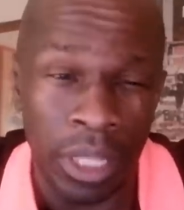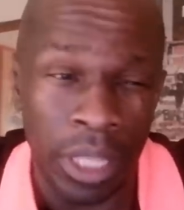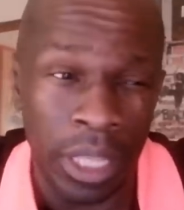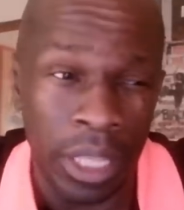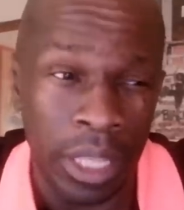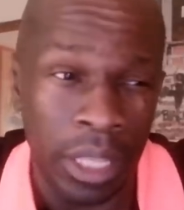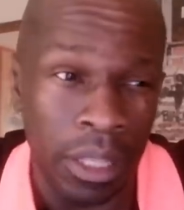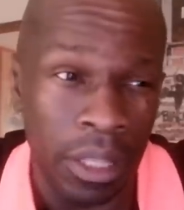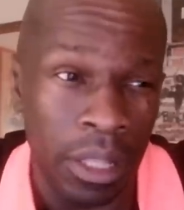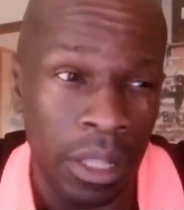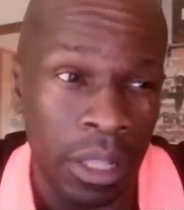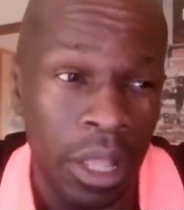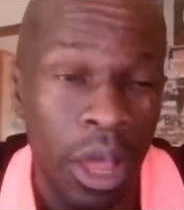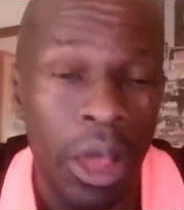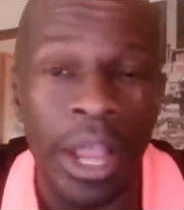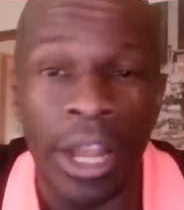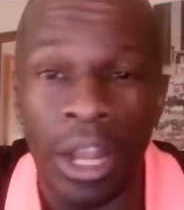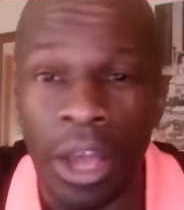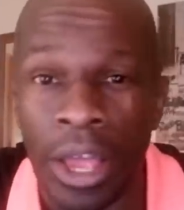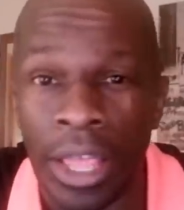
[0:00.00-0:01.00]
The
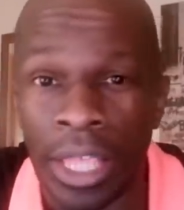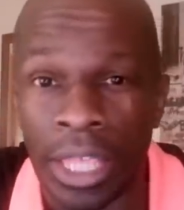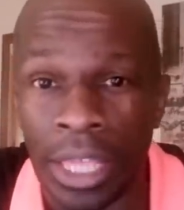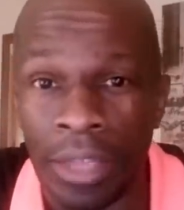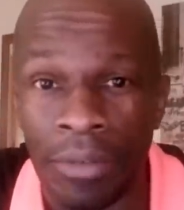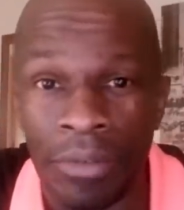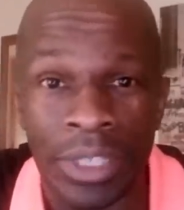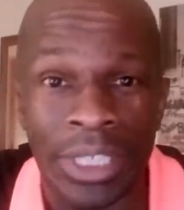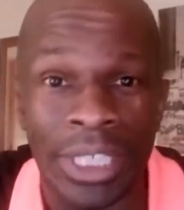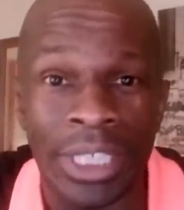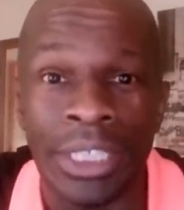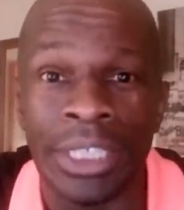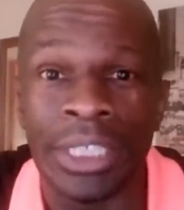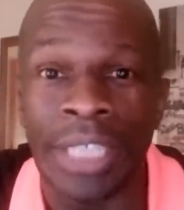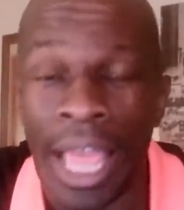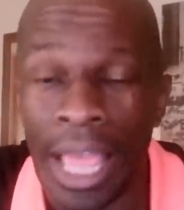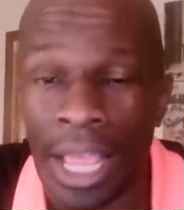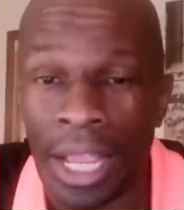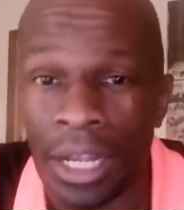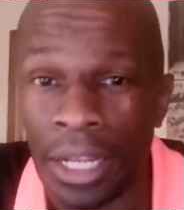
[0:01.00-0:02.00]
line I give is
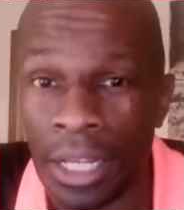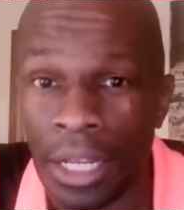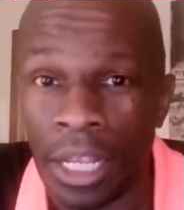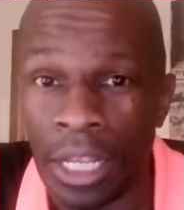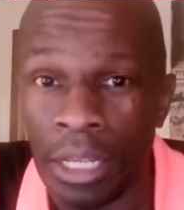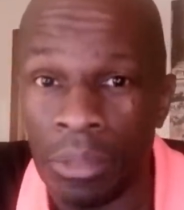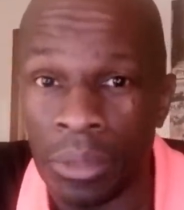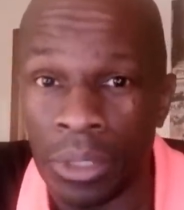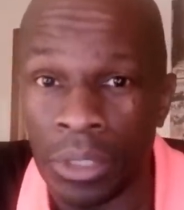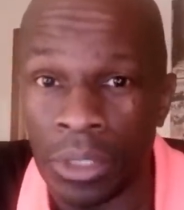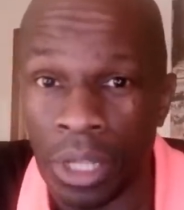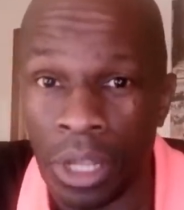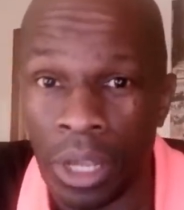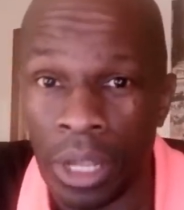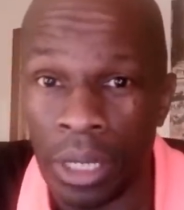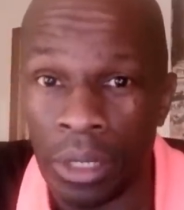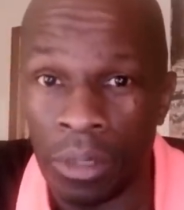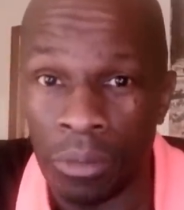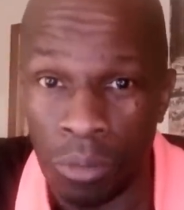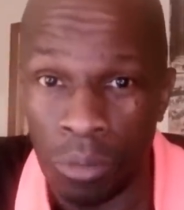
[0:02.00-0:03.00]
exactly Labour's
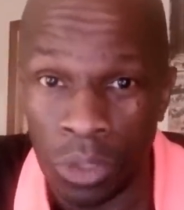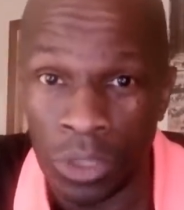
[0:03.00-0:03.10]
line,